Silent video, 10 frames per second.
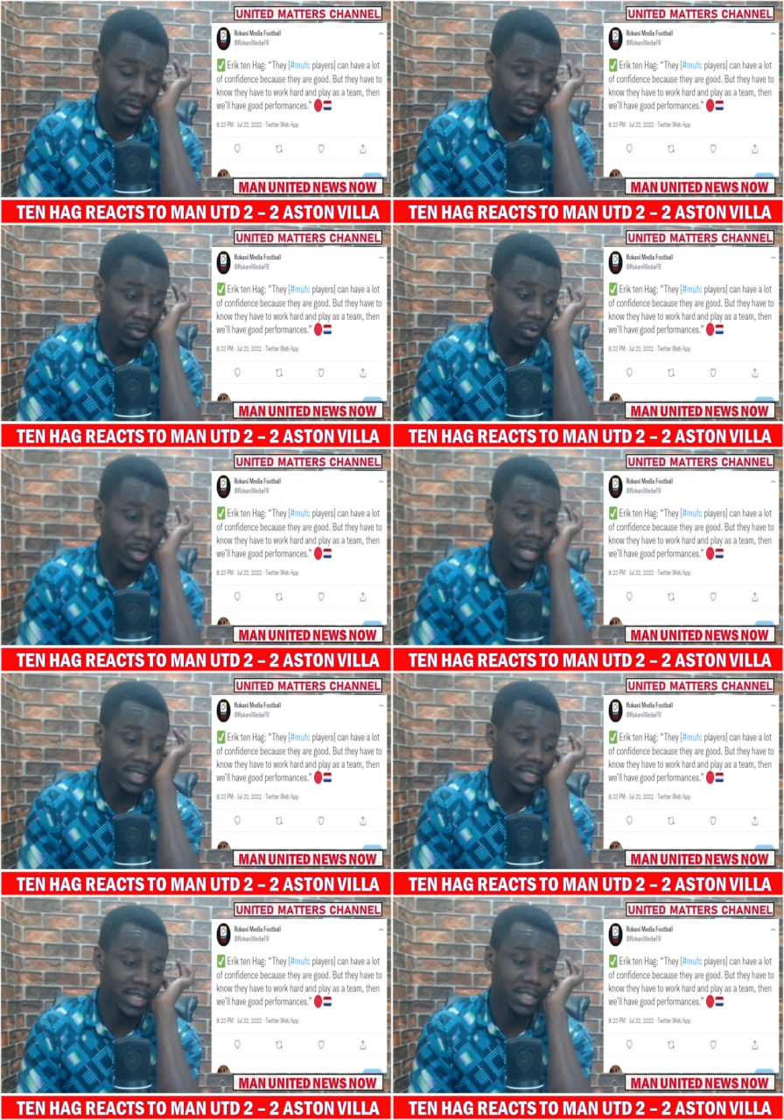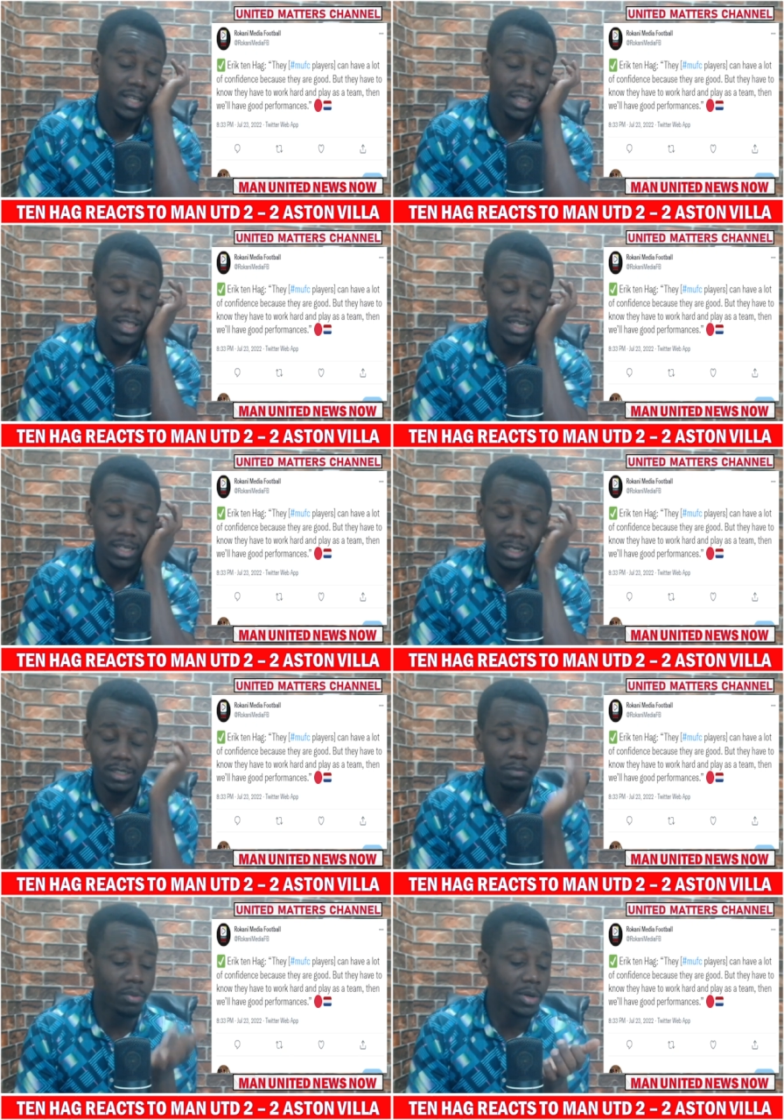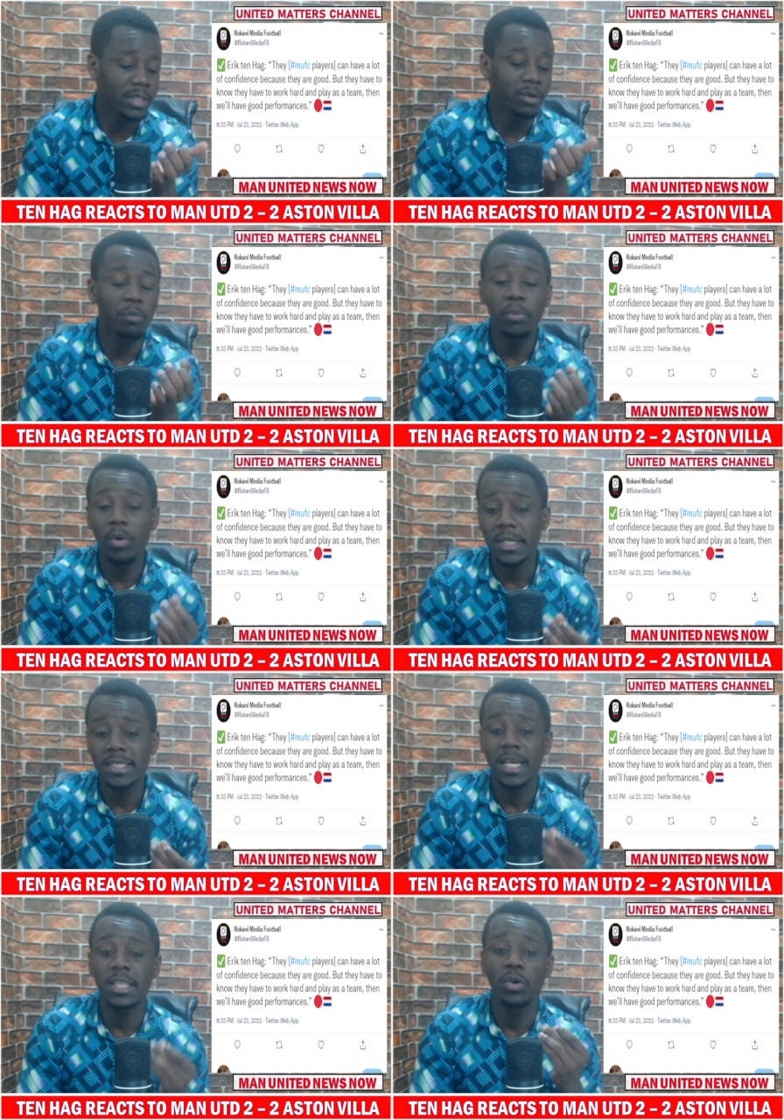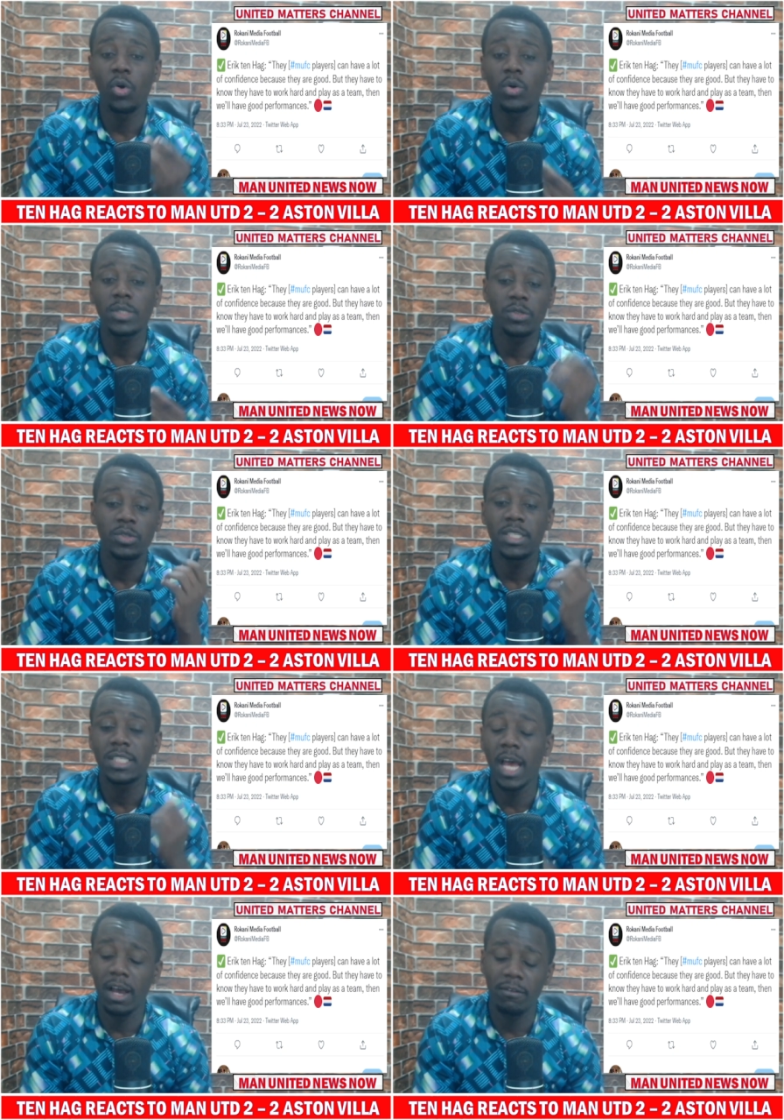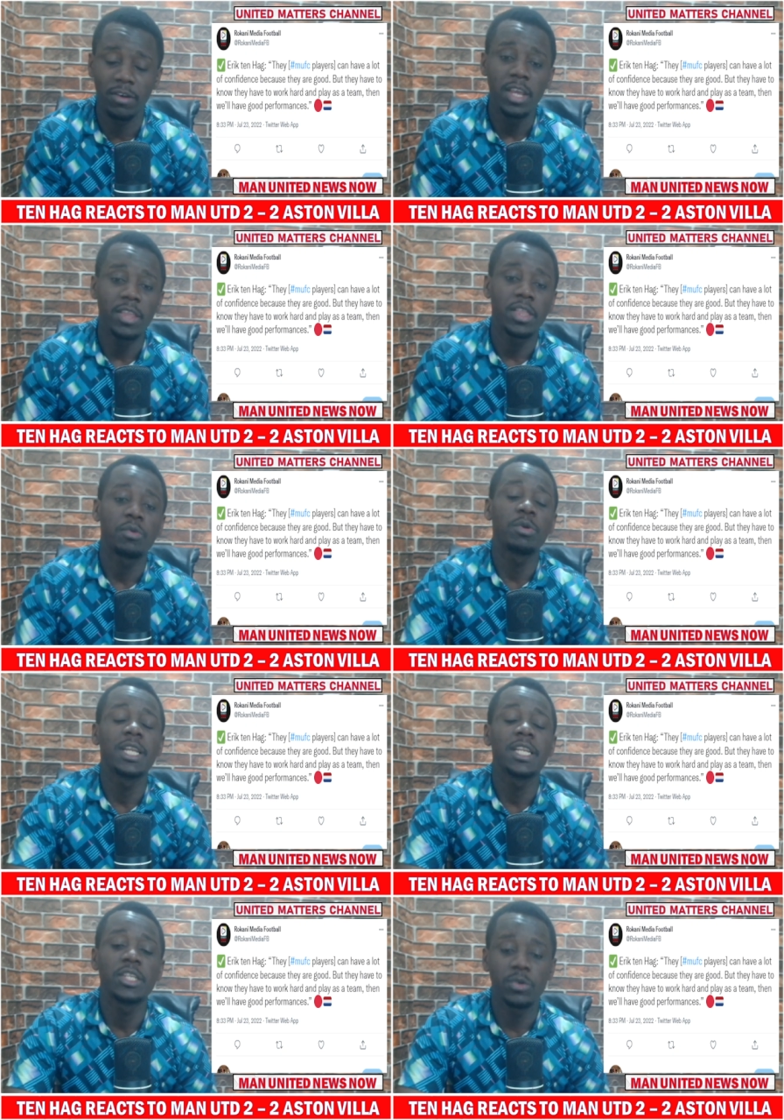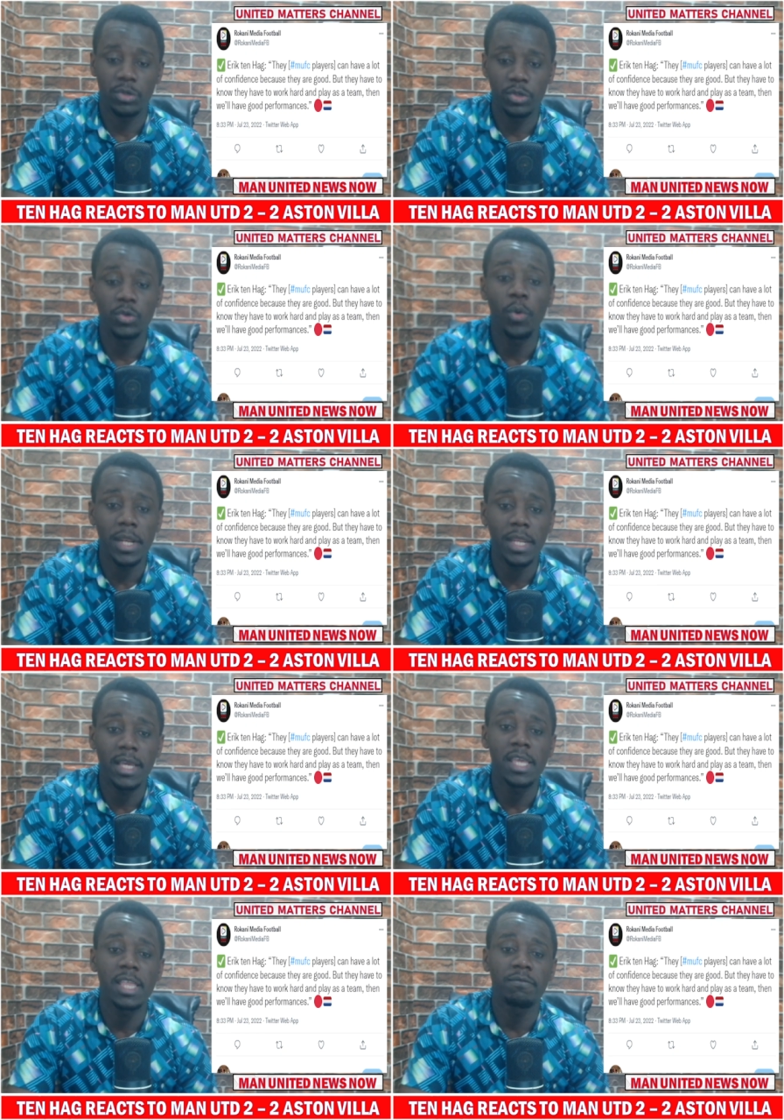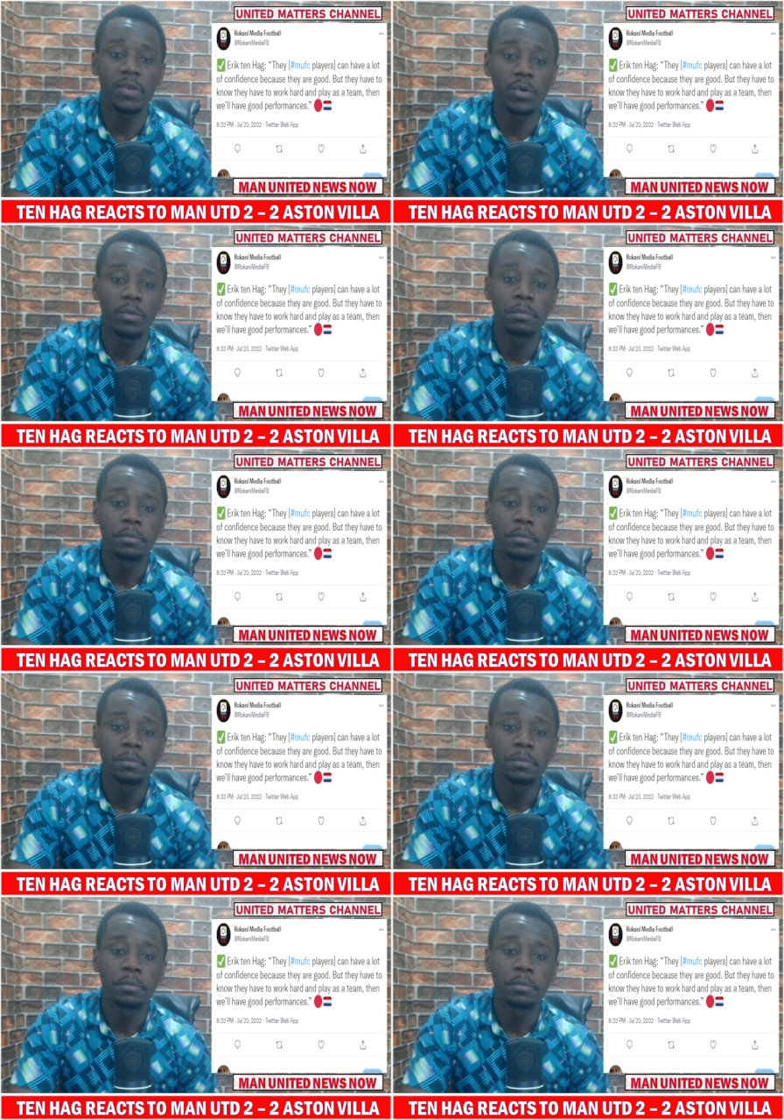you can't get that both the points and the goals that you deserve that really lead you to winning either for you.